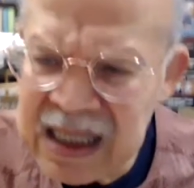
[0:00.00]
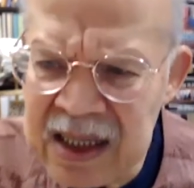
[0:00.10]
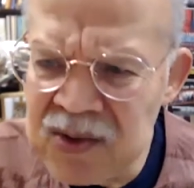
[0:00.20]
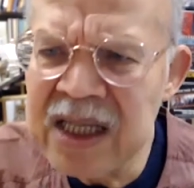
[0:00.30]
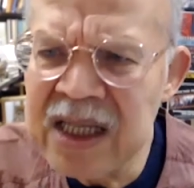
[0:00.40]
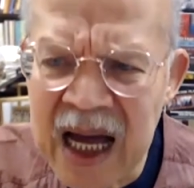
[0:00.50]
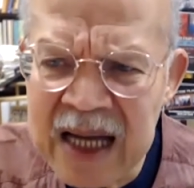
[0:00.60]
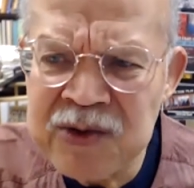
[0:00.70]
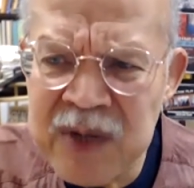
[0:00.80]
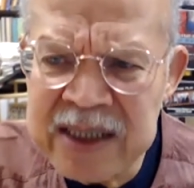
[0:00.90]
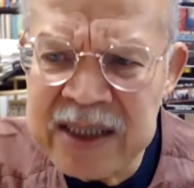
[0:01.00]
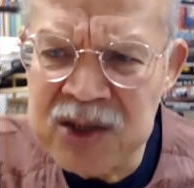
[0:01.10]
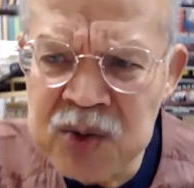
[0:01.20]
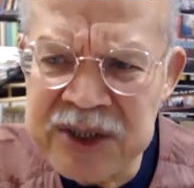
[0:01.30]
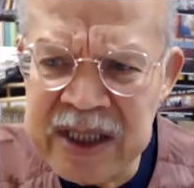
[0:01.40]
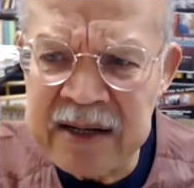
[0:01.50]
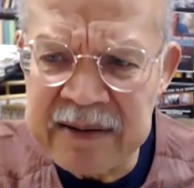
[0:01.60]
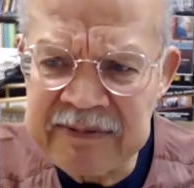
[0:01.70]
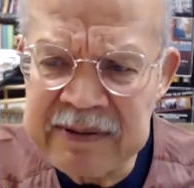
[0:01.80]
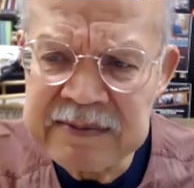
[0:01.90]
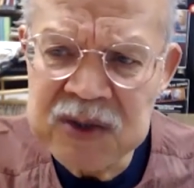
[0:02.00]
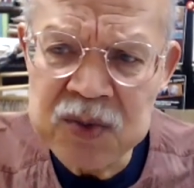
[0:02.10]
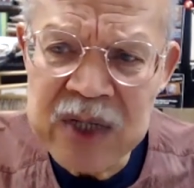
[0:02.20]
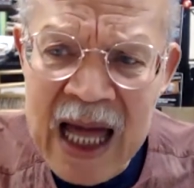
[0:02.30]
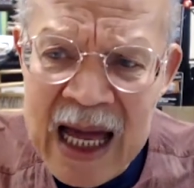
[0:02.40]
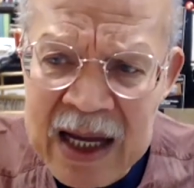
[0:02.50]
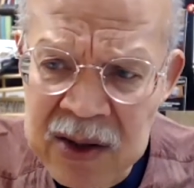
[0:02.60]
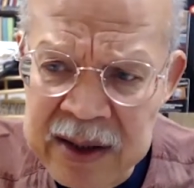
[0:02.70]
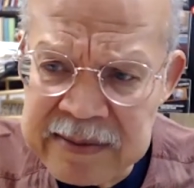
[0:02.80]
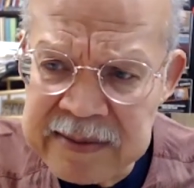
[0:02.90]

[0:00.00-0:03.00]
You need cadre to do stuff, to rely on.